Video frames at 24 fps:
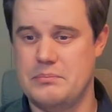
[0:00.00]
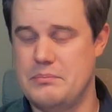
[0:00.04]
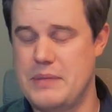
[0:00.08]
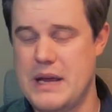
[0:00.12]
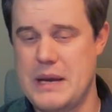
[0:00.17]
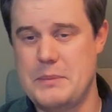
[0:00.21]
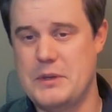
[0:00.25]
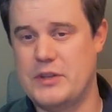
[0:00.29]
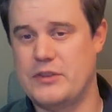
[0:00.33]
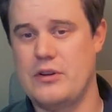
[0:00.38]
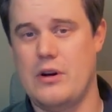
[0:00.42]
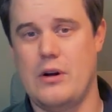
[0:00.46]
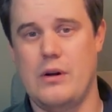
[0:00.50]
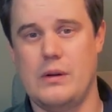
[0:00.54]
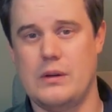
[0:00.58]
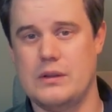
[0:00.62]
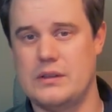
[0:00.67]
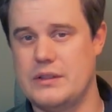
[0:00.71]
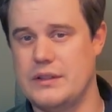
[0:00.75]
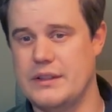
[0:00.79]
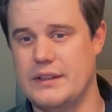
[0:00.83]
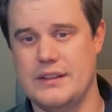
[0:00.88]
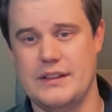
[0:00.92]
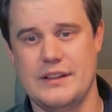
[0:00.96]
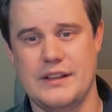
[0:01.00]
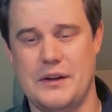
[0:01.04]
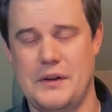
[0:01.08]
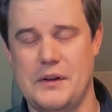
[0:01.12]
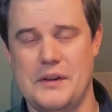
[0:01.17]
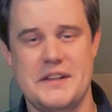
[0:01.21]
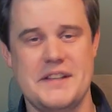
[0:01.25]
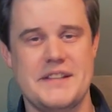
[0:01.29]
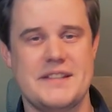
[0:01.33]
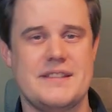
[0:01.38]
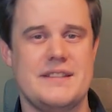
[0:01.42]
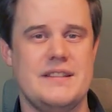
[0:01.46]
BabyTalk and
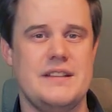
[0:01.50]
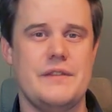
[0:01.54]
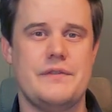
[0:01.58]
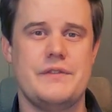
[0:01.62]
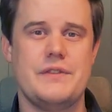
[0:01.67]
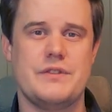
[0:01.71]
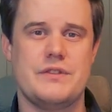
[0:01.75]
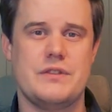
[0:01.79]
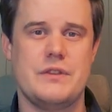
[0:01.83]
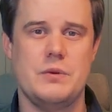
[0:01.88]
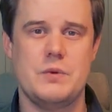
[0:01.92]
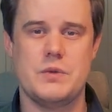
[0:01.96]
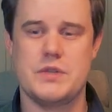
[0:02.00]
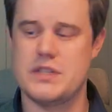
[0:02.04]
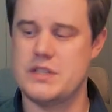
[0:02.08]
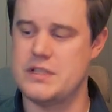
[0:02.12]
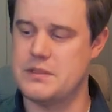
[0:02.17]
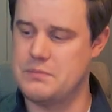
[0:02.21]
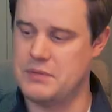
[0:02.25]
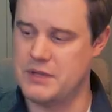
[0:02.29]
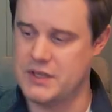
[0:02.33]
all these different solutions,